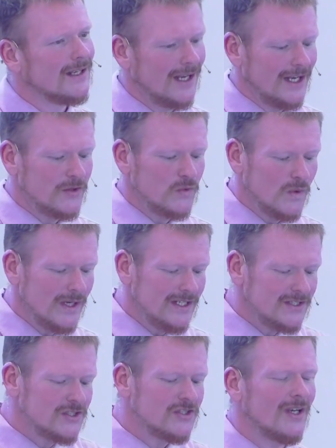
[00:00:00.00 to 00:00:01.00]
and
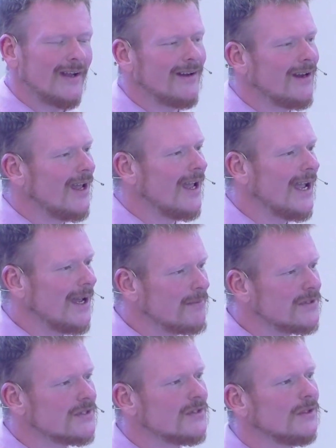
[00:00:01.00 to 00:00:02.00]
rich and
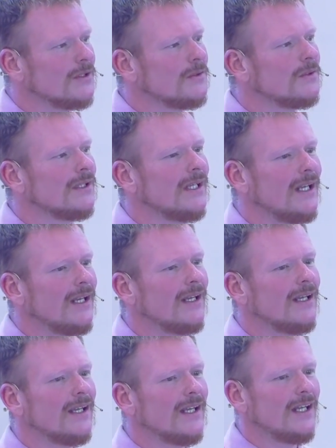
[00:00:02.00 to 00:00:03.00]

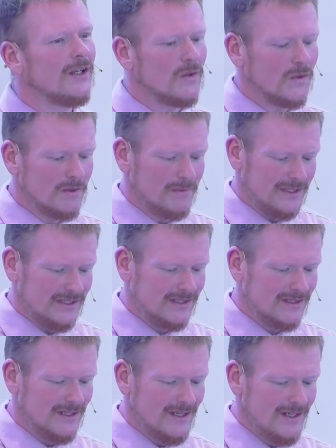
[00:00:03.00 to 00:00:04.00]
absolutely
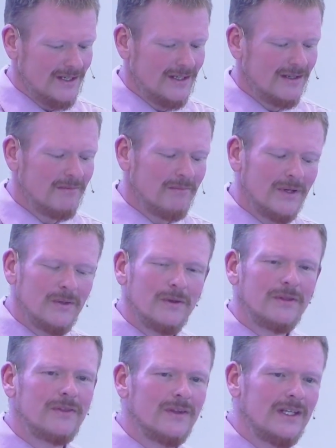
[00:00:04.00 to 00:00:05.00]
enormous,
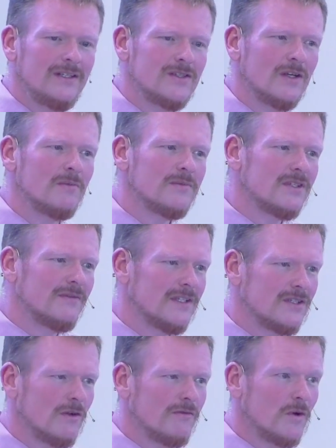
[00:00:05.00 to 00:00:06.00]
both in terms of
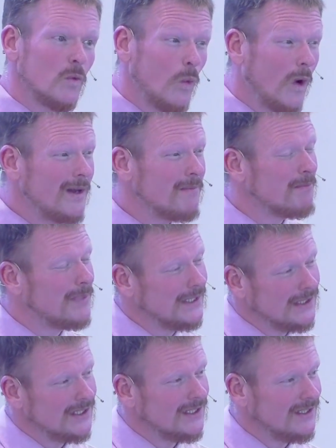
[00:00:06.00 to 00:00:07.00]
its over 1
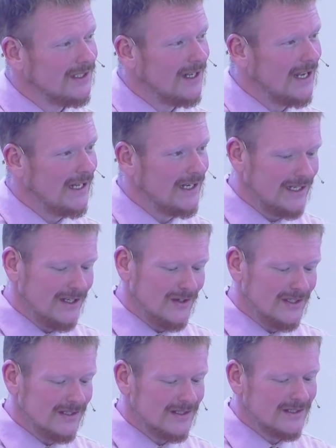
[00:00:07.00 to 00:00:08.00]
billion
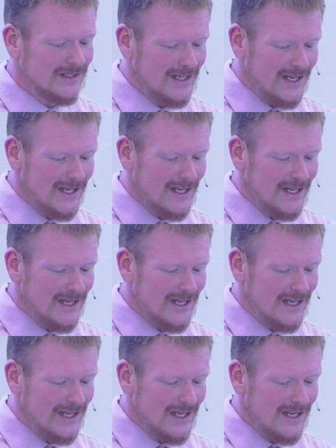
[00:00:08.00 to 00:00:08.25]
adherents